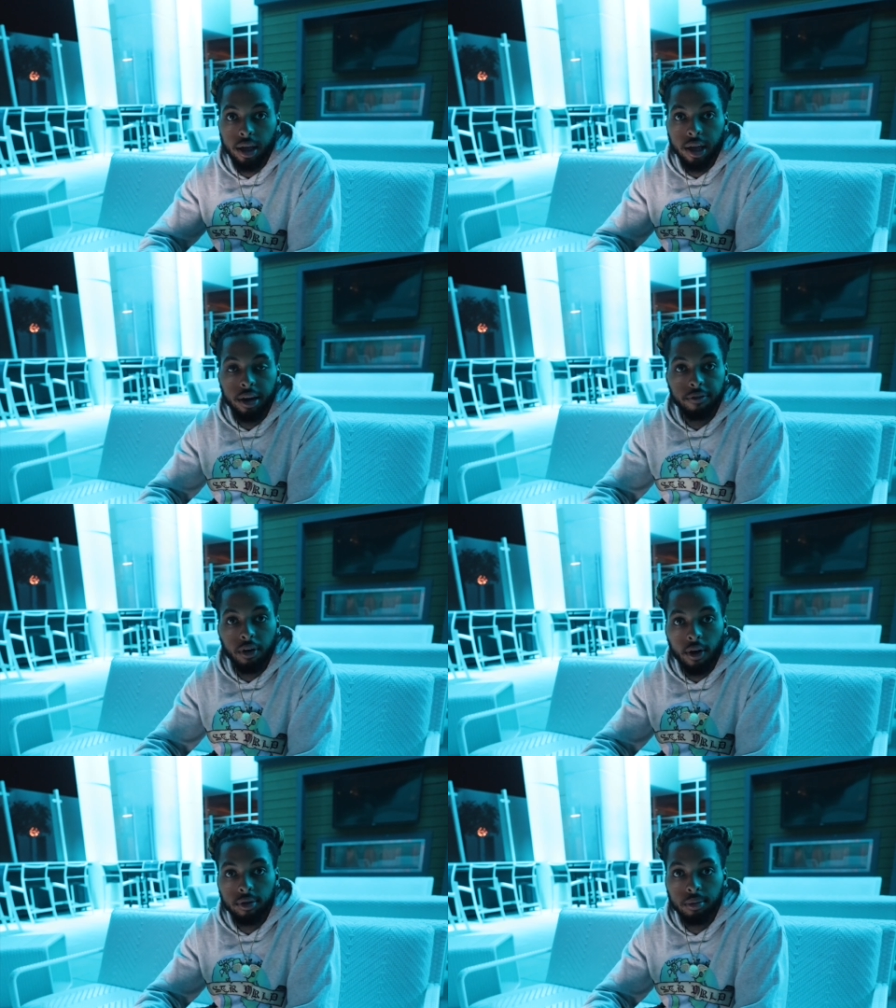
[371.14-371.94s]
get
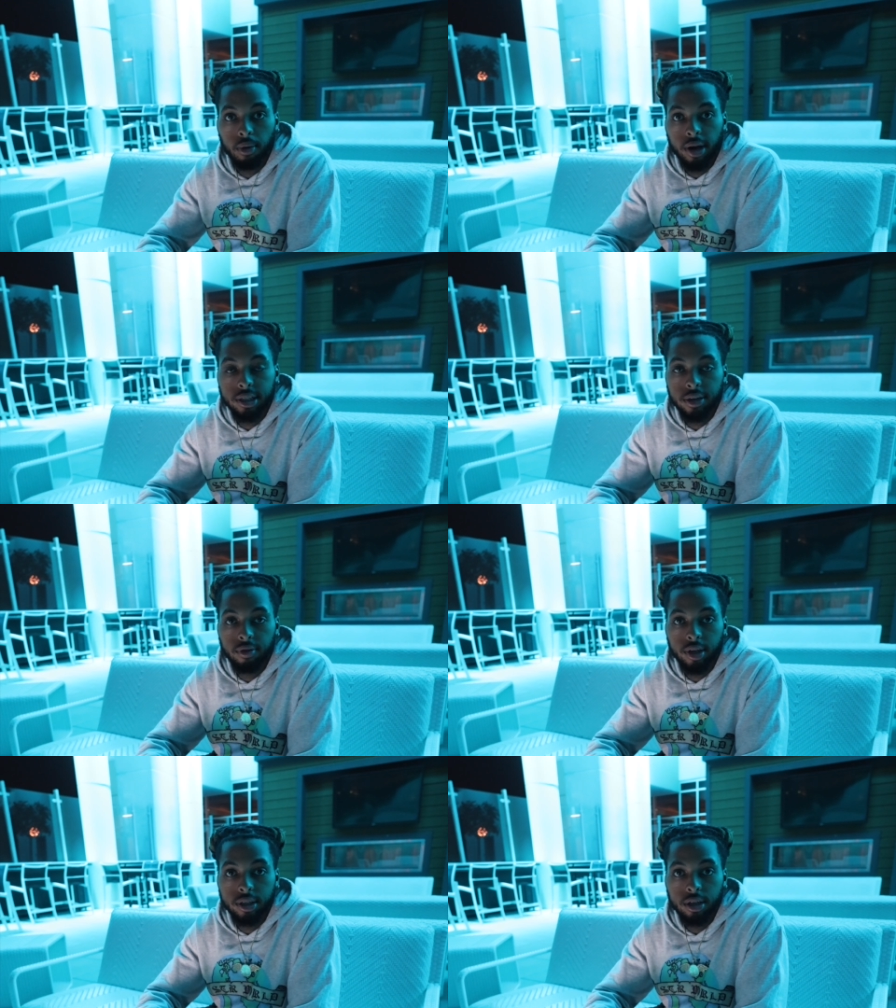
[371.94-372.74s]
involved in more
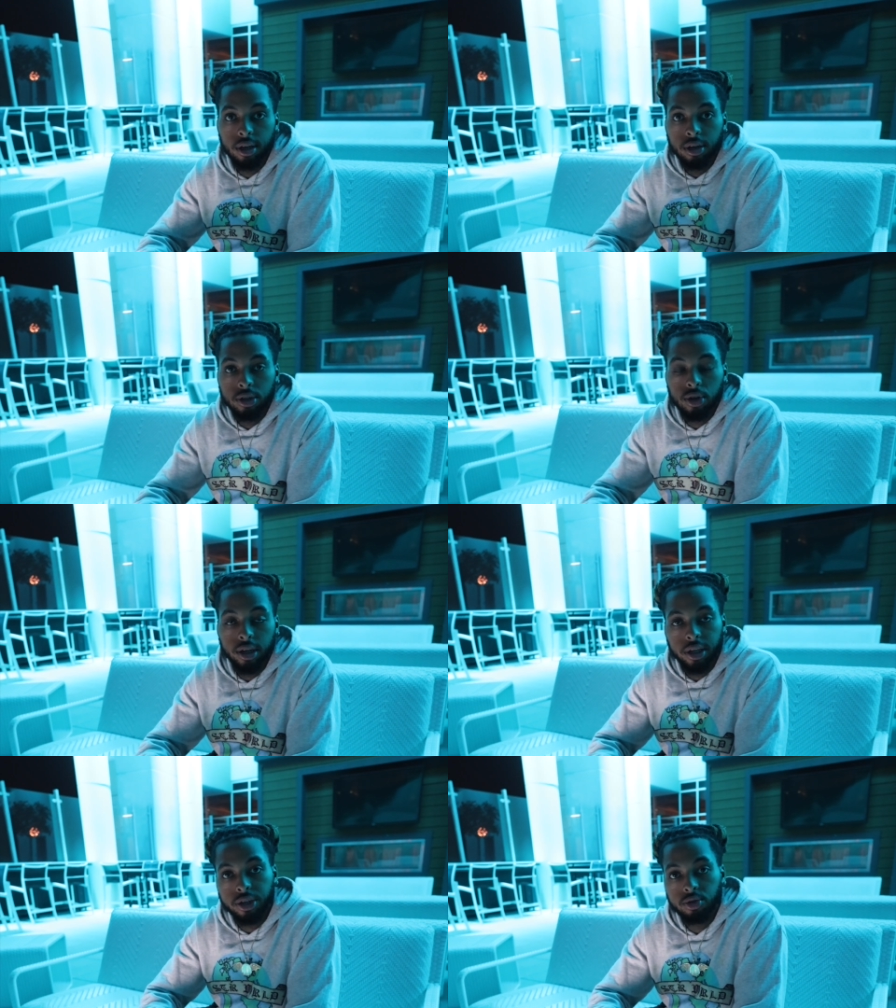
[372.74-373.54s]
activities, try
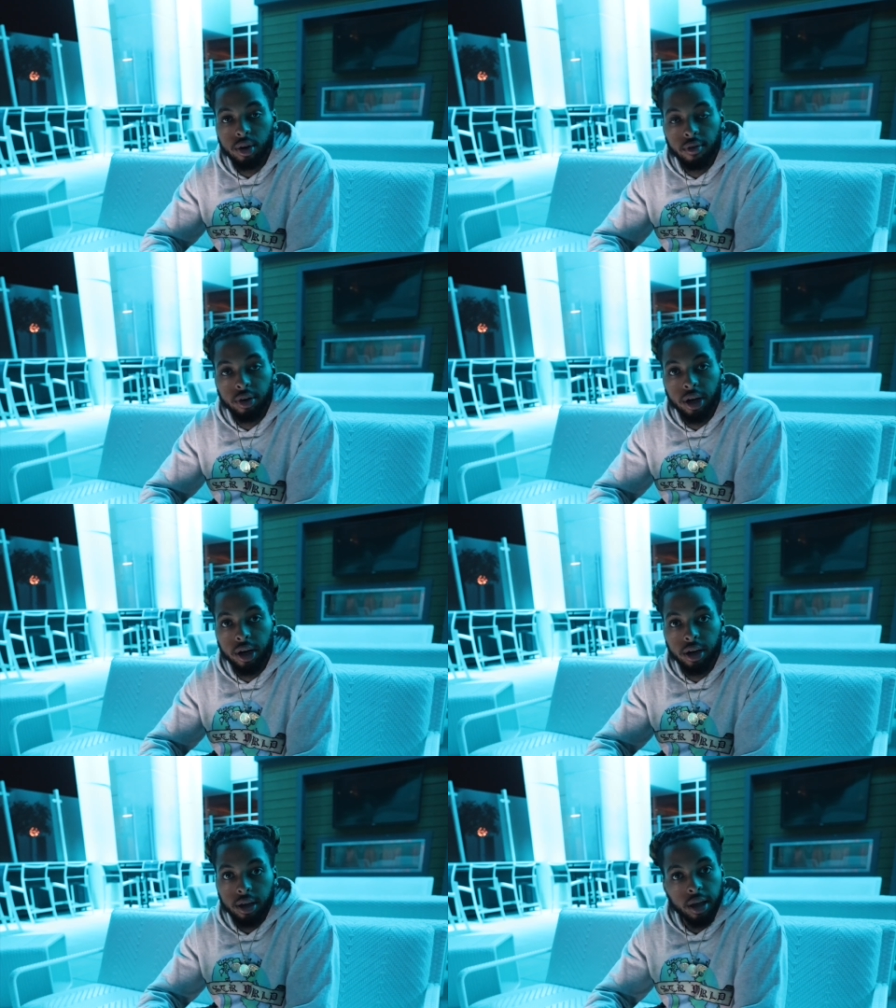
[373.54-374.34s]
things you've never done,
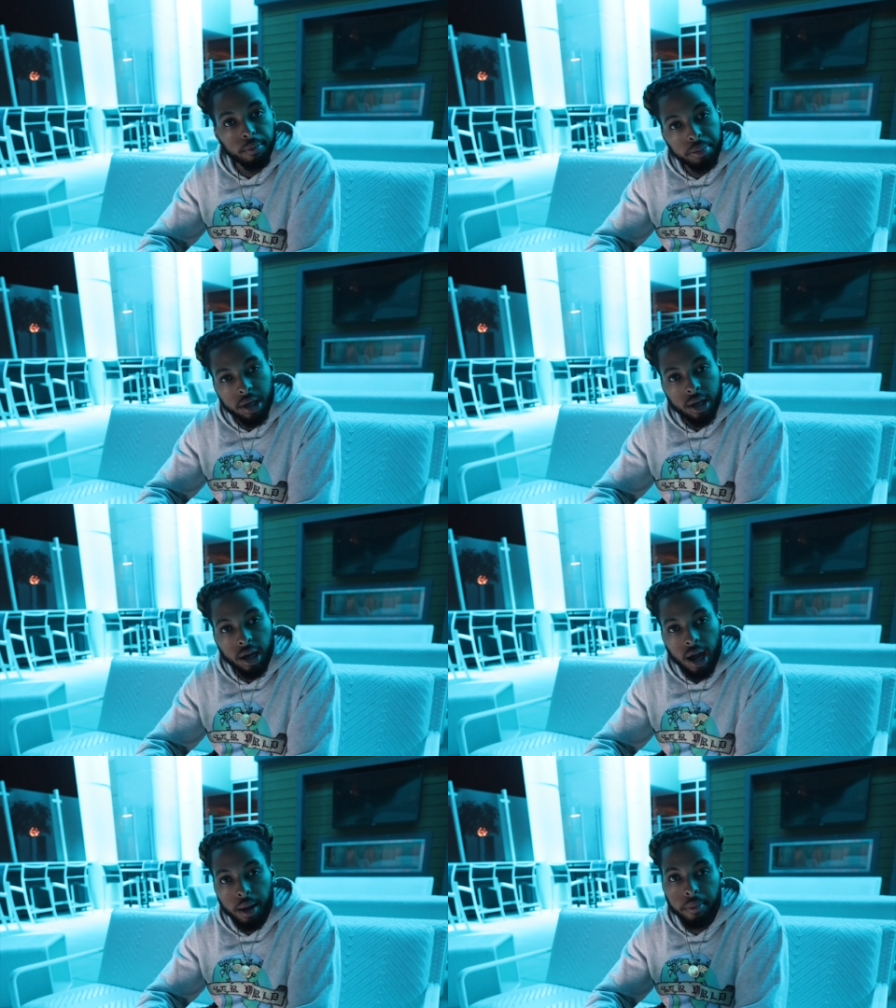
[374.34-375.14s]
compete in
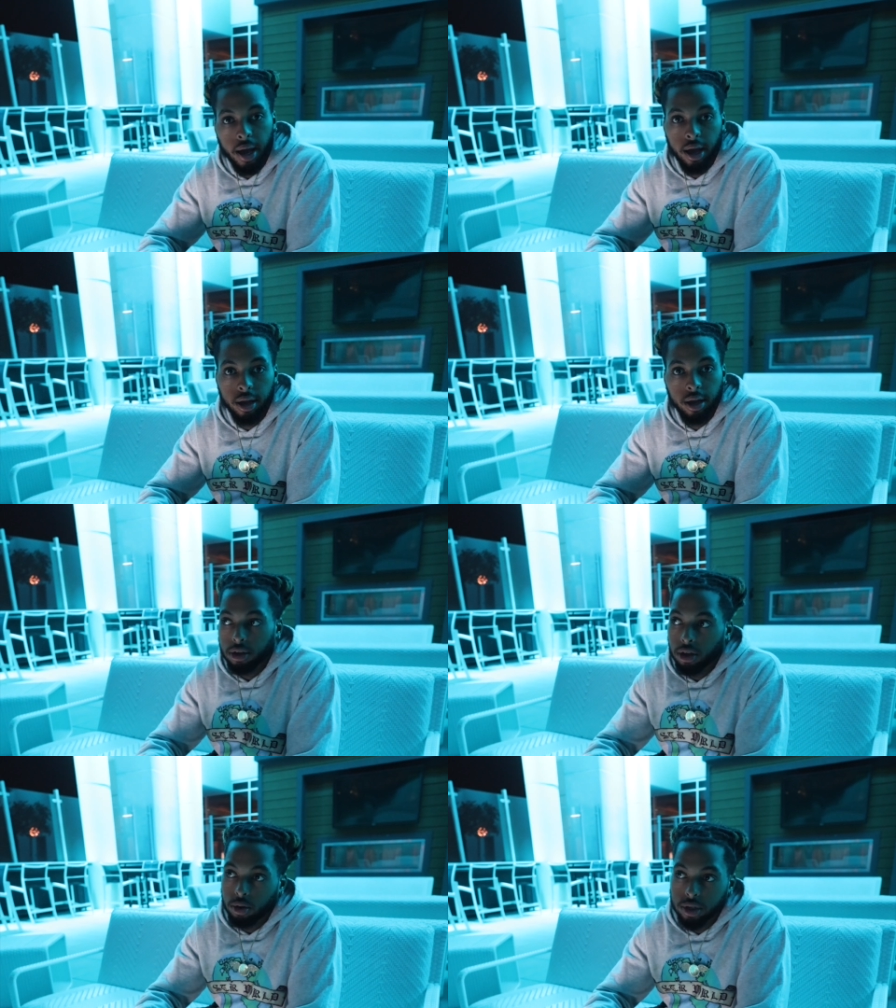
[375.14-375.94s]
combat,
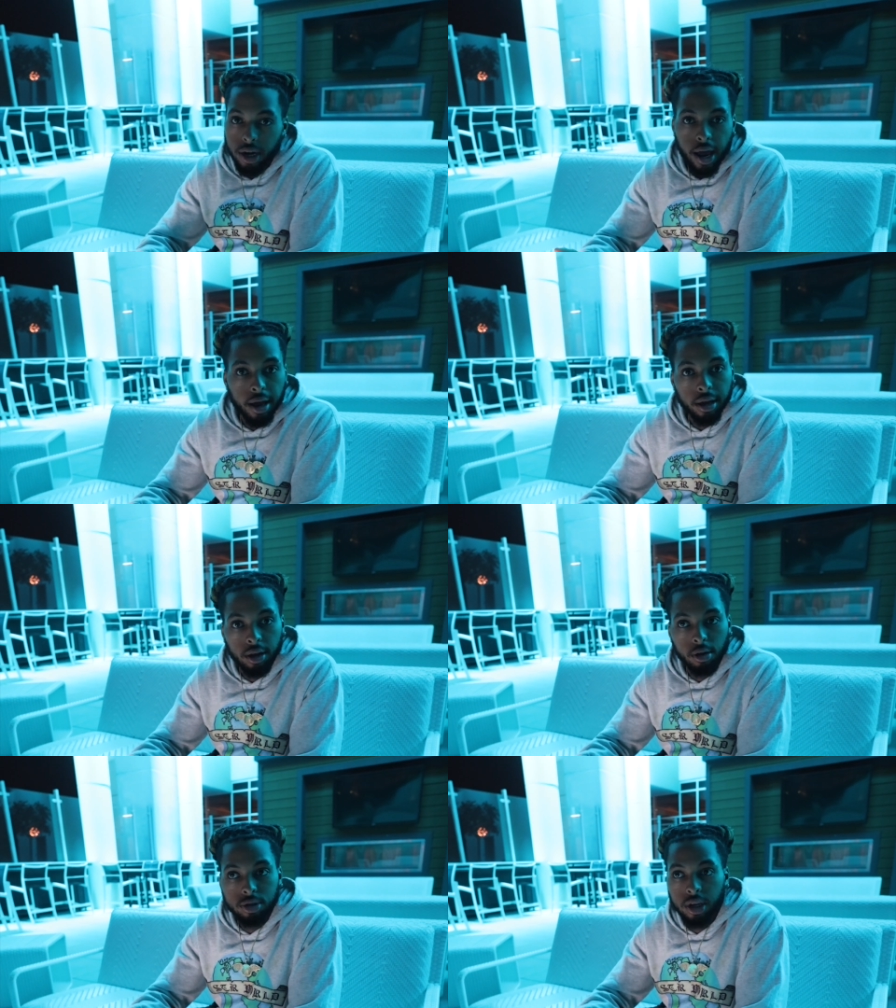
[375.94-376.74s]
go to that,
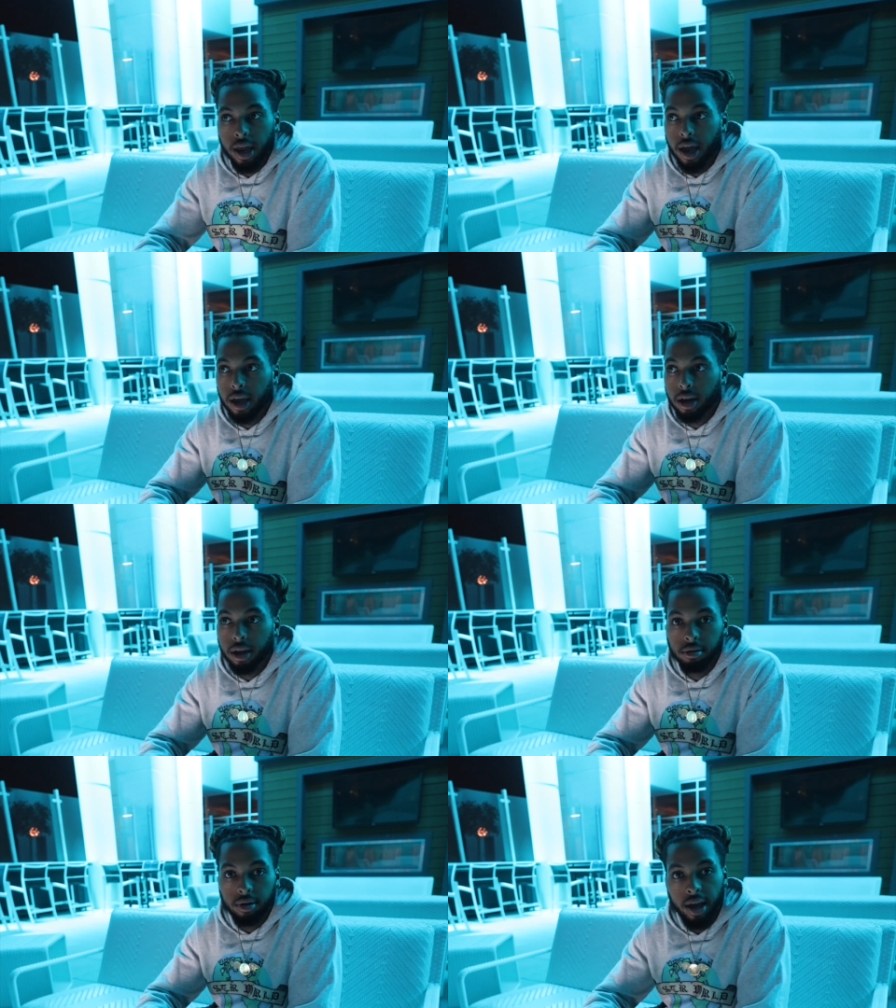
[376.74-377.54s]
go to that,
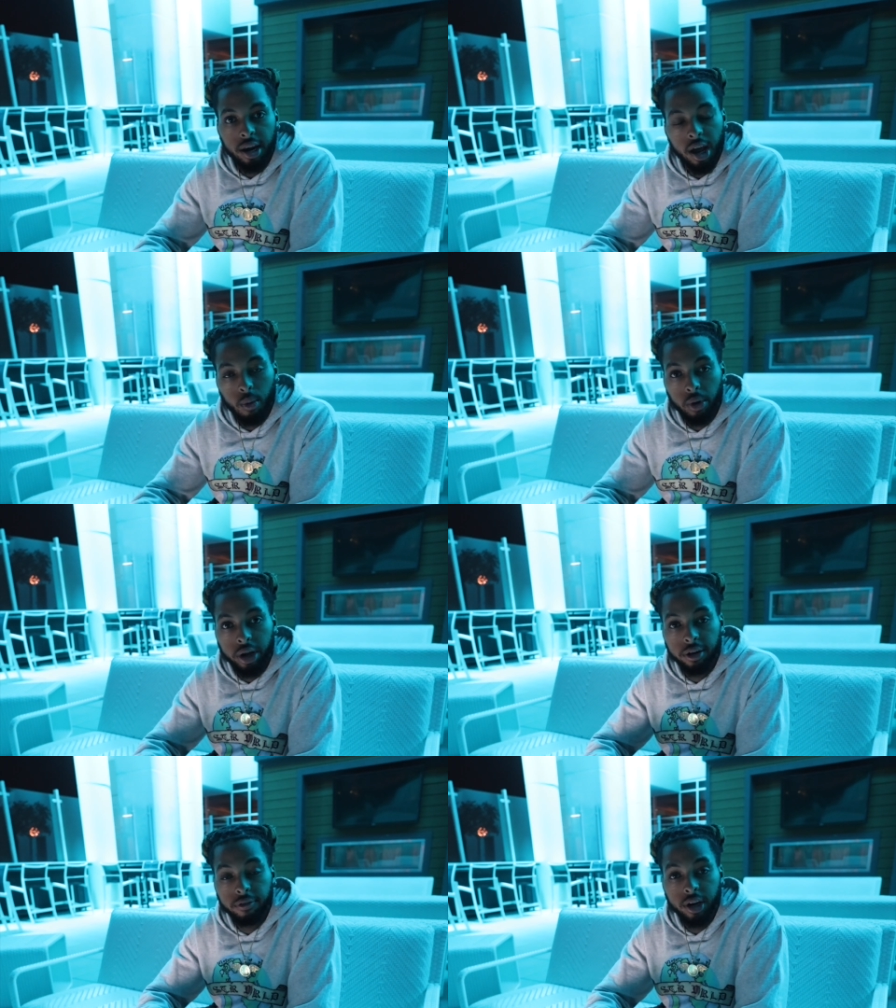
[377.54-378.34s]
that
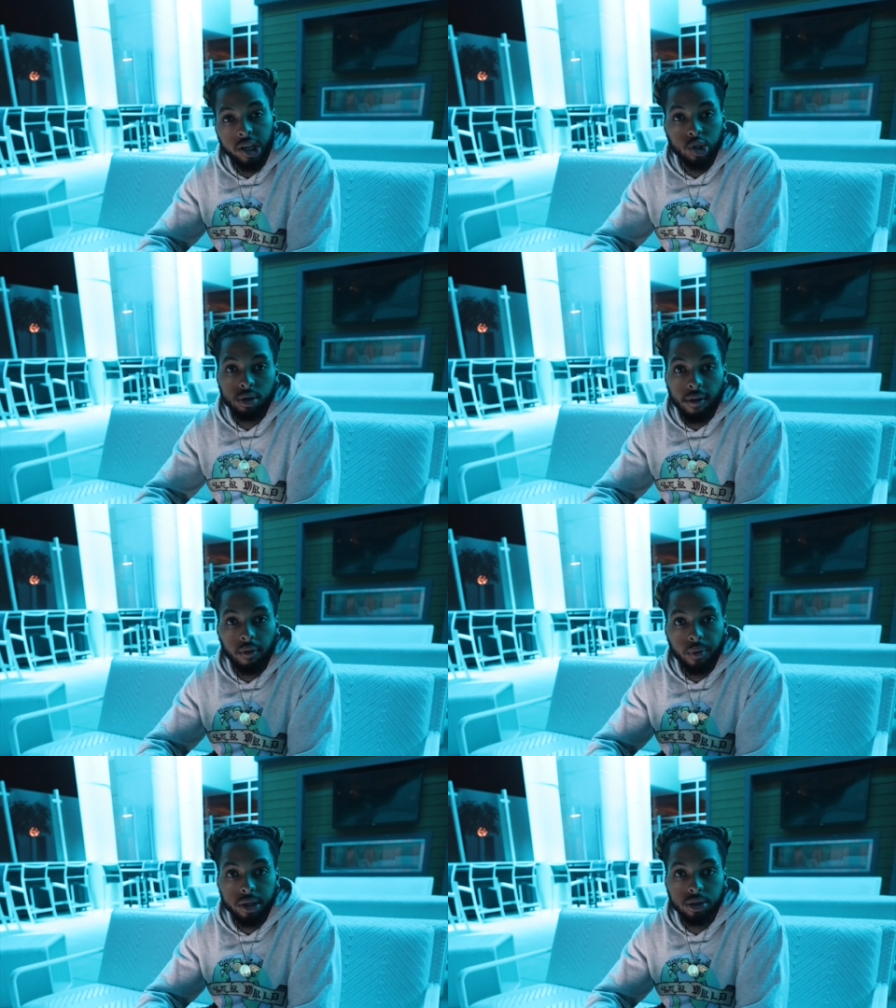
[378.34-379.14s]
networking event that you never
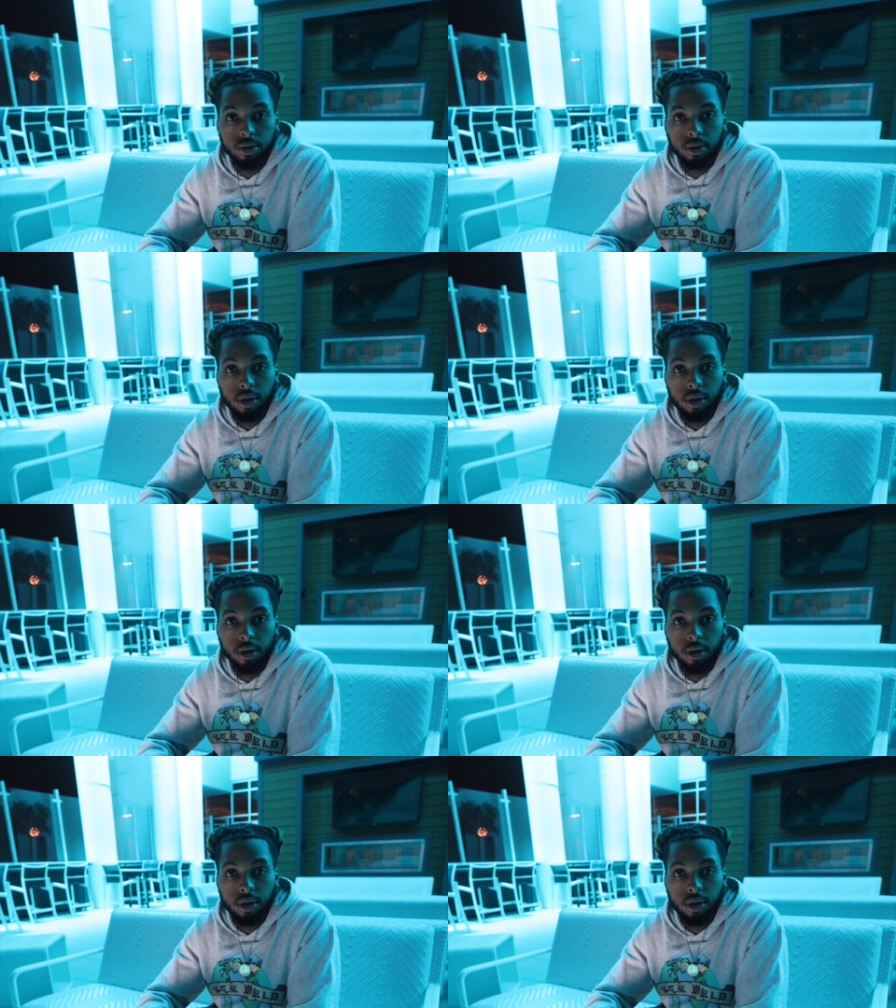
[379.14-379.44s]
went to.